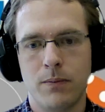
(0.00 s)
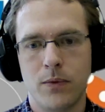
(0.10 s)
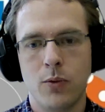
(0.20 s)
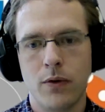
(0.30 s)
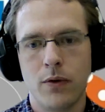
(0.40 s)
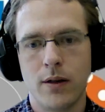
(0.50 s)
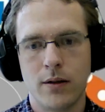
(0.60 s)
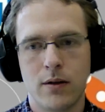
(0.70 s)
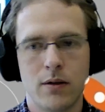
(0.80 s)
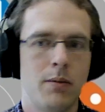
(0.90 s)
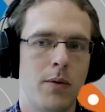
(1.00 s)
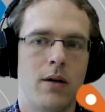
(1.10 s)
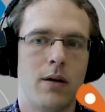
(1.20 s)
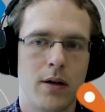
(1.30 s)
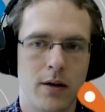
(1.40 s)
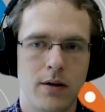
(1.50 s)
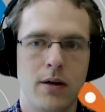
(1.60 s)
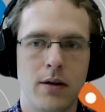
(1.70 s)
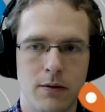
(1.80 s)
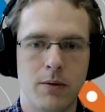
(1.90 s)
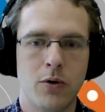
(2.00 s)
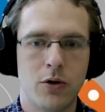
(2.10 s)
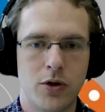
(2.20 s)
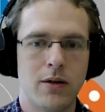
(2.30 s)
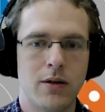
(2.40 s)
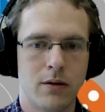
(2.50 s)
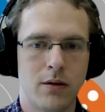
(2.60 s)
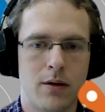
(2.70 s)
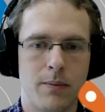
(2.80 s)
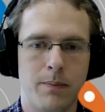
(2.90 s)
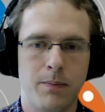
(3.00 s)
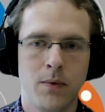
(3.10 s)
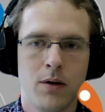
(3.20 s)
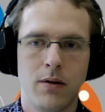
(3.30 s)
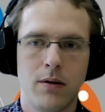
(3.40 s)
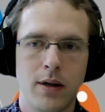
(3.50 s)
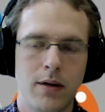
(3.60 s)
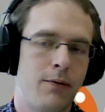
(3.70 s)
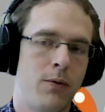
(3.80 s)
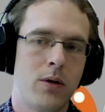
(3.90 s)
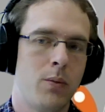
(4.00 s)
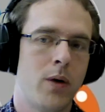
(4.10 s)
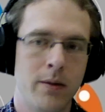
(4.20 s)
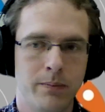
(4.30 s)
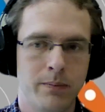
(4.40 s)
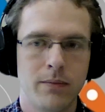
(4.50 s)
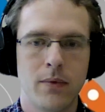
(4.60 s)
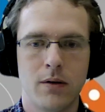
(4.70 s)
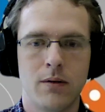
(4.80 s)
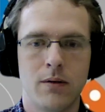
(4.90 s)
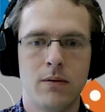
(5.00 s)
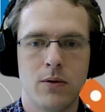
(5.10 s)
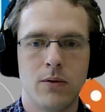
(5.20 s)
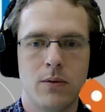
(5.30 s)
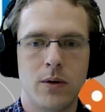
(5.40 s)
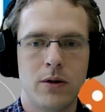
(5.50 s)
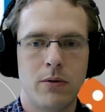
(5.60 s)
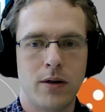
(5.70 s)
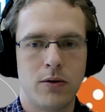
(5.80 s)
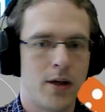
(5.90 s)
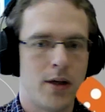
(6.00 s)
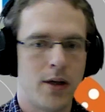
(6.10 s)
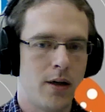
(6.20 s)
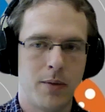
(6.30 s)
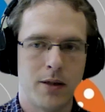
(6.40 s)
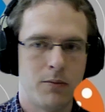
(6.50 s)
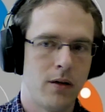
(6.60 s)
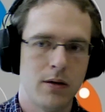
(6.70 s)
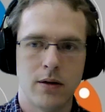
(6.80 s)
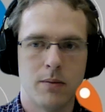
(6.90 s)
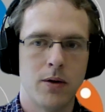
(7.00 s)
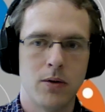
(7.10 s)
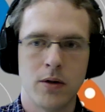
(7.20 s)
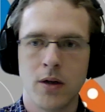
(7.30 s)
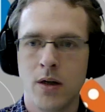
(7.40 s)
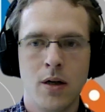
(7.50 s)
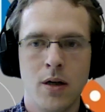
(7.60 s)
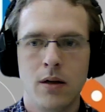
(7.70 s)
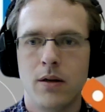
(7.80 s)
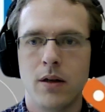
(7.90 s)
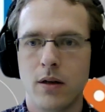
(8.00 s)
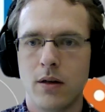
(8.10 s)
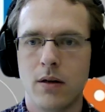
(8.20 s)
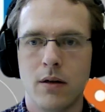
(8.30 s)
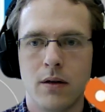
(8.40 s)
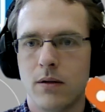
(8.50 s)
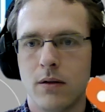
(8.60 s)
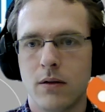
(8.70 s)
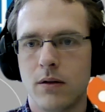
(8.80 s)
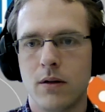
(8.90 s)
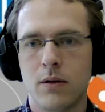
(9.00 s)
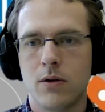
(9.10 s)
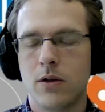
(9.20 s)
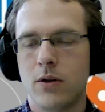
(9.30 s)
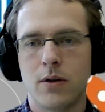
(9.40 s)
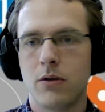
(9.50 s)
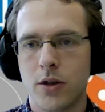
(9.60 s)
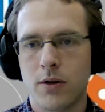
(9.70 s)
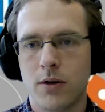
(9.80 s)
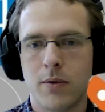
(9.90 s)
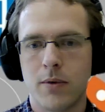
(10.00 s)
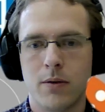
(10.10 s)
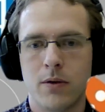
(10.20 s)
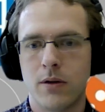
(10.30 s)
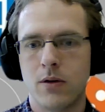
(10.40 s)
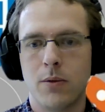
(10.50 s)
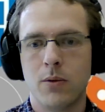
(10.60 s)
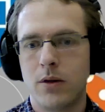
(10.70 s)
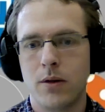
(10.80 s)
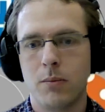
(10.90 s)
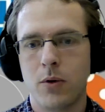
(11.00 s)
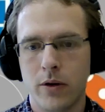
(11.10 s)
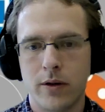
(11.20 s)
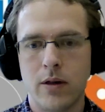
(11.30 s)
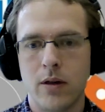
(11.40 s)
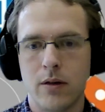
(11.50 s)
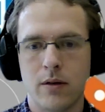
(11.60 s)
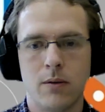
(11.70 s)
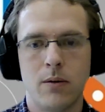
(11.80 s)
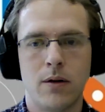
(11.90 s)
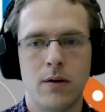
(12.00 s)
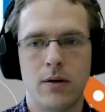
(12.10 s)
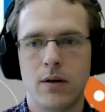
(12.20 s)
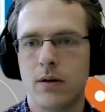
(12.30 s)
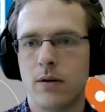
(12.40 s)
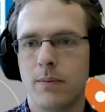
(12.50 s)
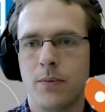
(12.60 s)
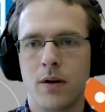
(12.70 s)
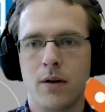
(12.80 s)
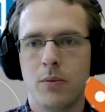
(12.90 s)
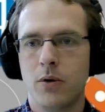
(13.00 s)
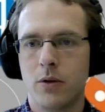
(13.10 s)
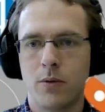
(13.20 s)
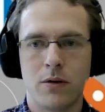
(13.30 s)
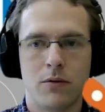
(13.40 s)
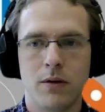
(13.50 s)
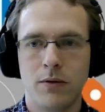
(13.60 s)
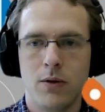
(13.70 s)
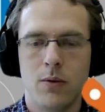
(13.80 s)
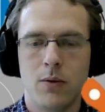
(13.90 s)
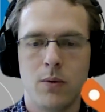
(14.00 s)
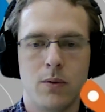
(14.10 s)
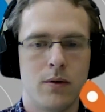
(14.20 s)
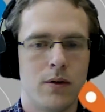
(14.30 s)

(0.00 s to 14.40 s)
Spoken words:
do things similarly in different projects that have worked well. So we try to share best practices about the continuous integration, for example, or community policies, or pull request review,